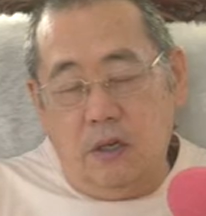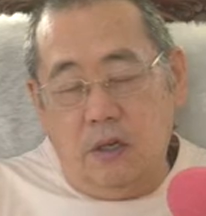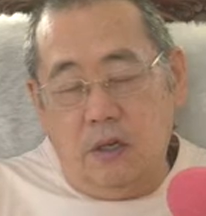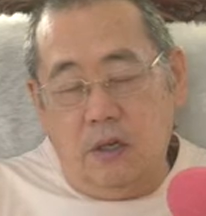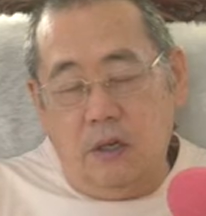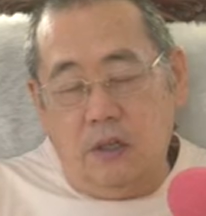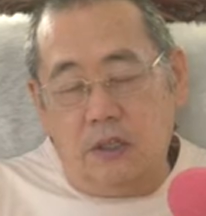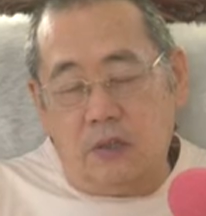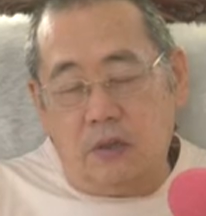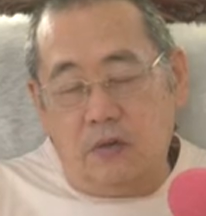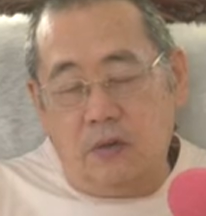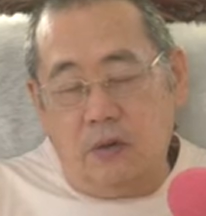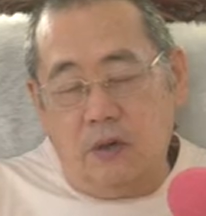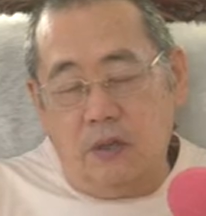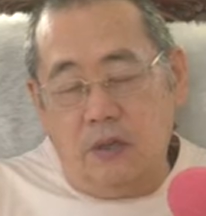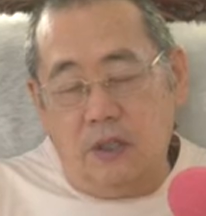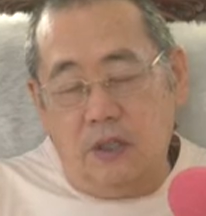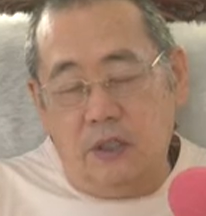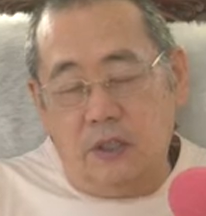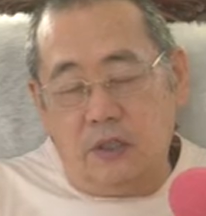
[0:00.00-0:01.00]

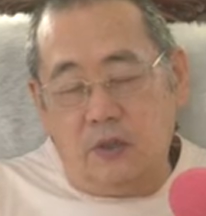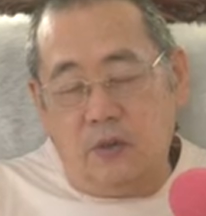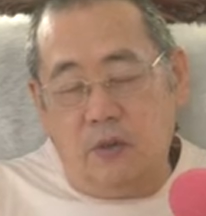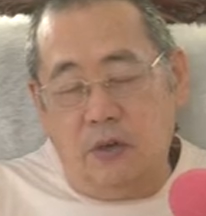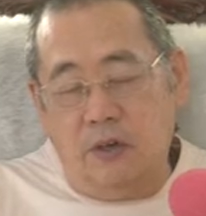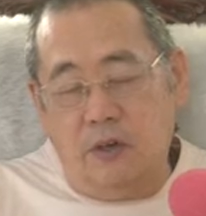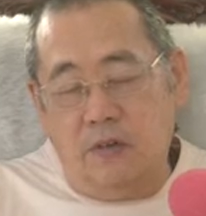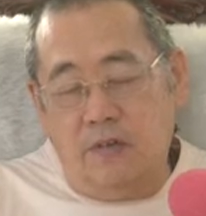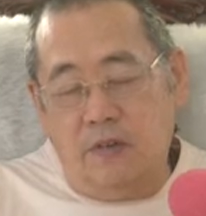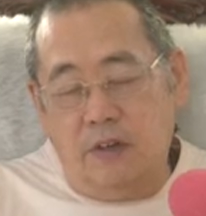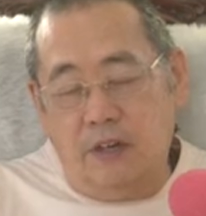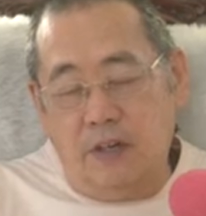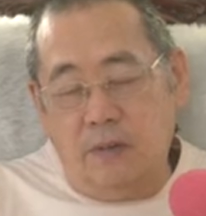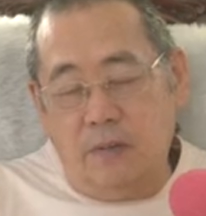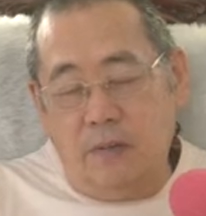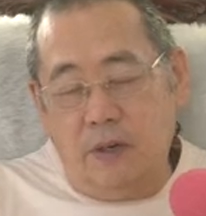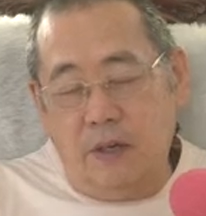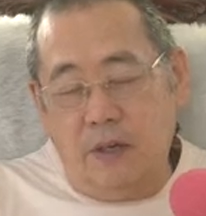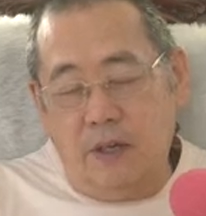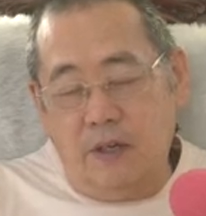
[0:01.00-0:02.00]
It's qualified
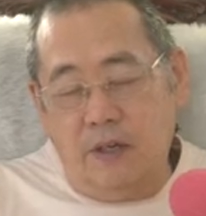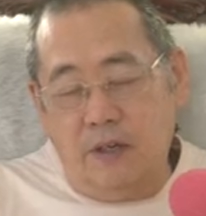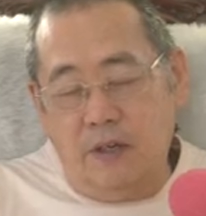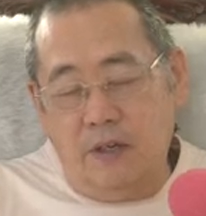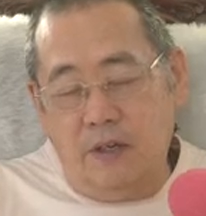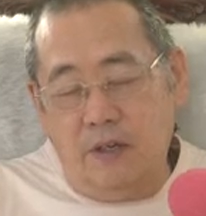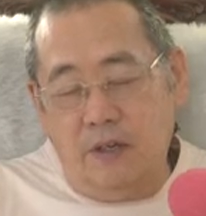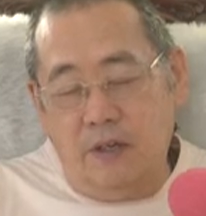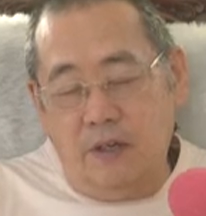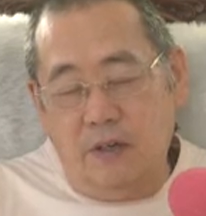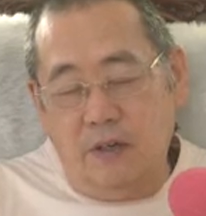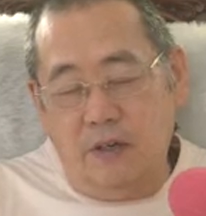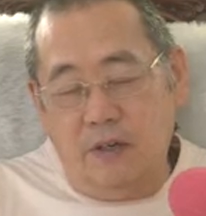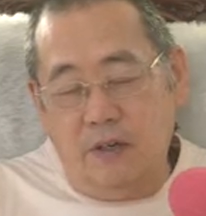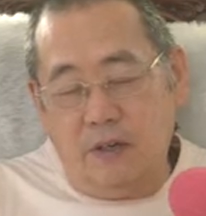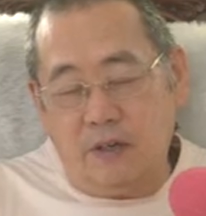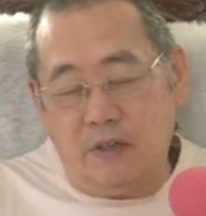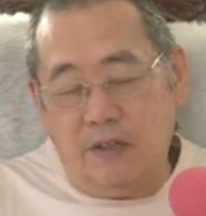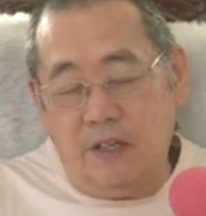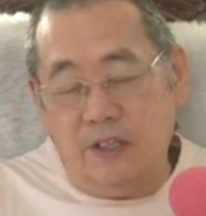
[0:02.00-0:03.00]
by
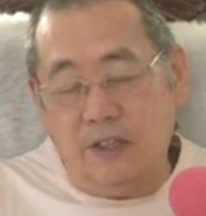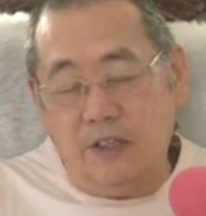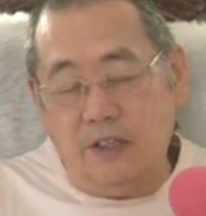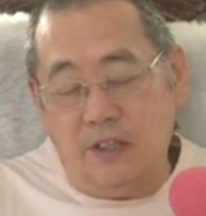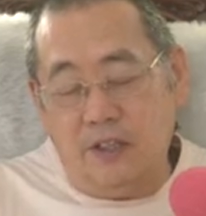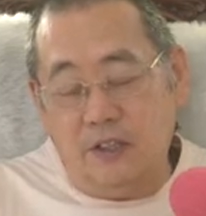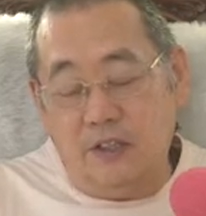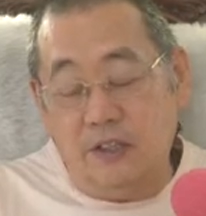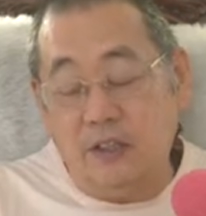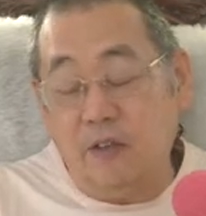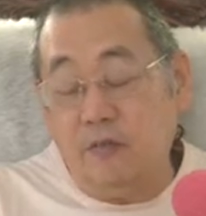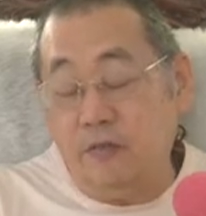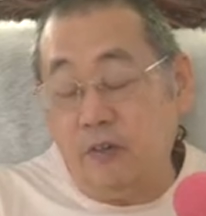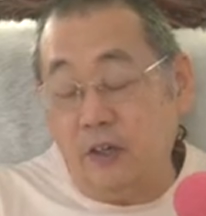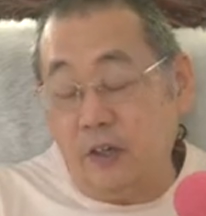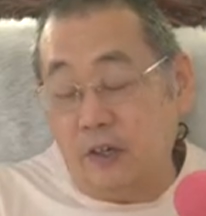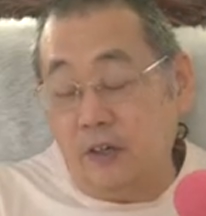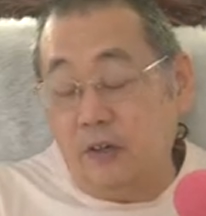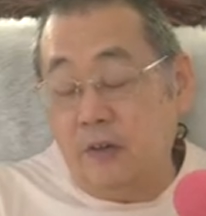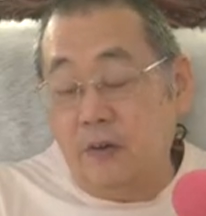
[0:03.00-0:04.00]
klesha,
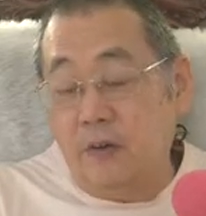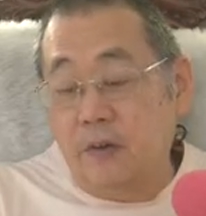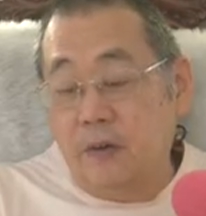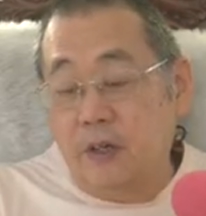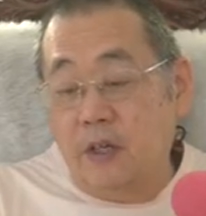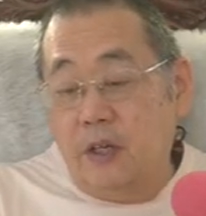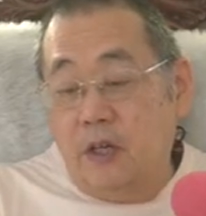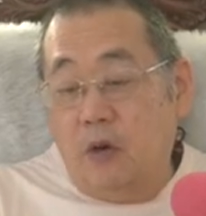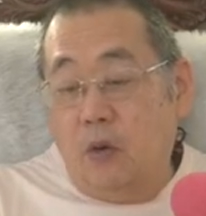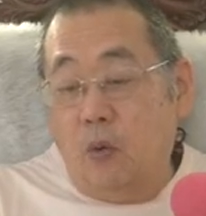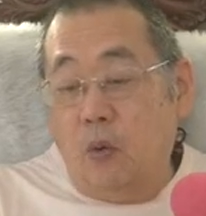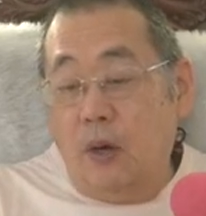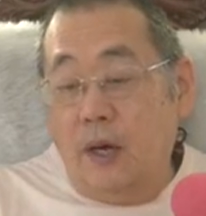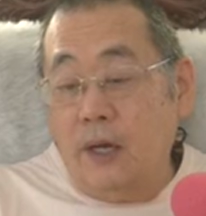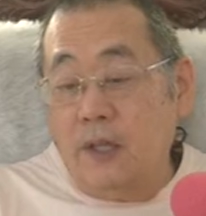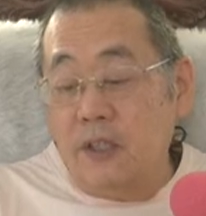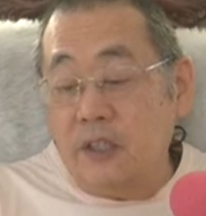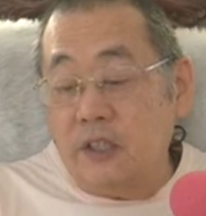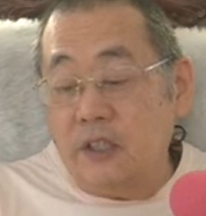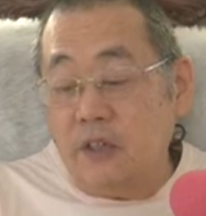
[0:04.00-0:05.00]
suffering.
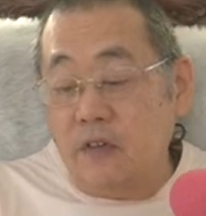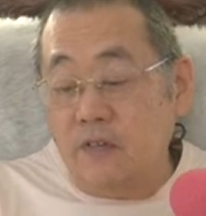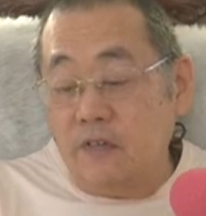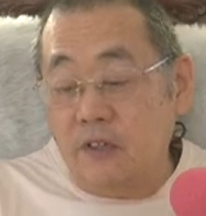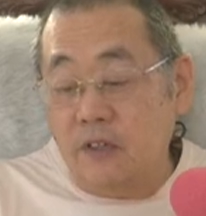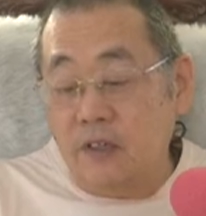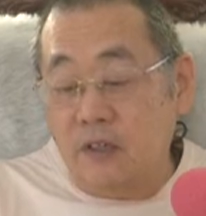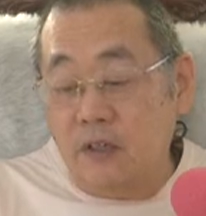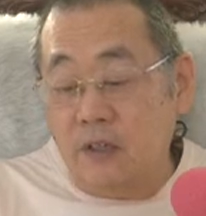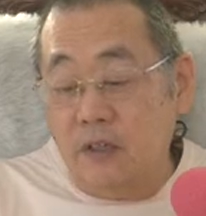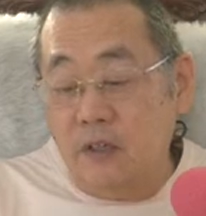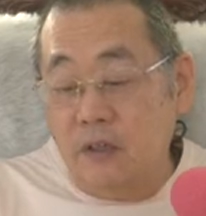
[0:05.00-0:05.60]
Why the suffering?